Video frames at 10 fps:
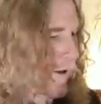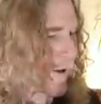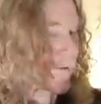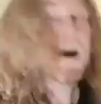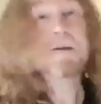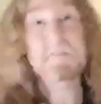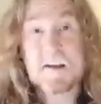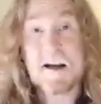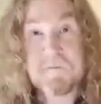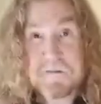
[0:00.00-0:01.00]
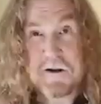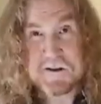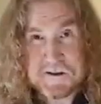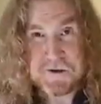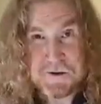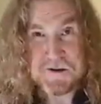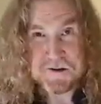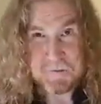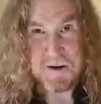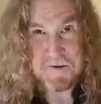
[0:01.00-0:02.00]
Obviously, I have trust issues since
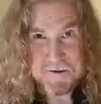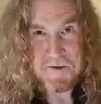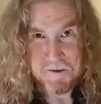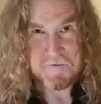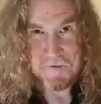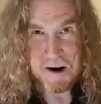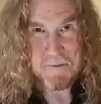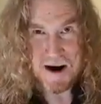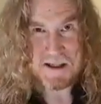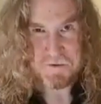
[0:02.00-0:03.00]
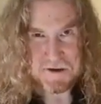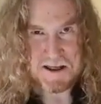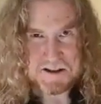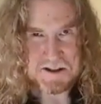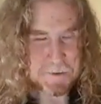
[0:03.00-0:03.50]
my past relationships.